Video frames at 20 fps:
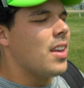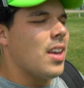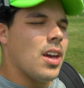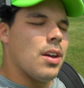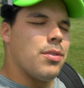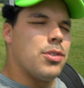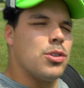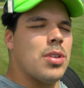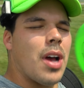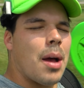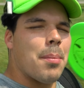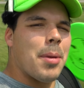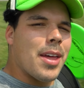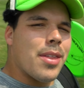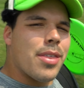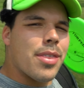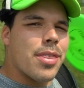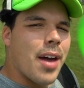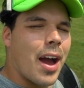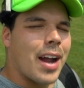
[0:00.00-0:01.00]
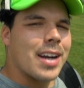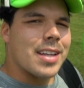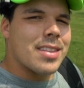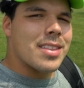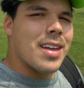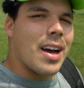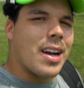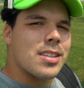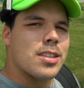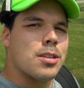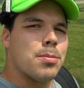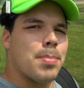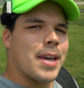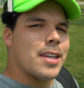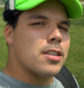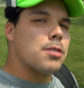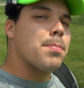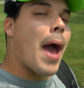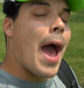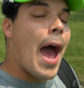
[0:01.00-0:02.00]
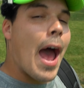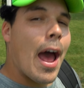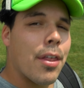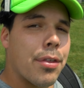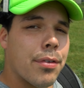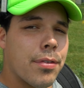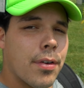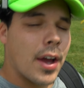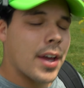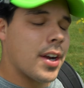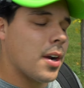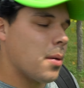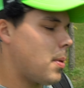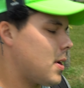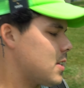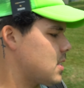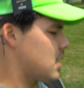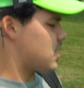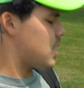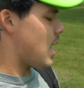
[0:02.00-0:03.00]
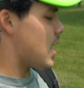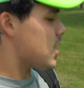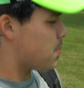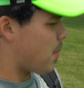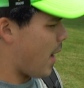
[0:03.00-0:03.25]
If you saw my Thought Space Pathfinder Buzz SS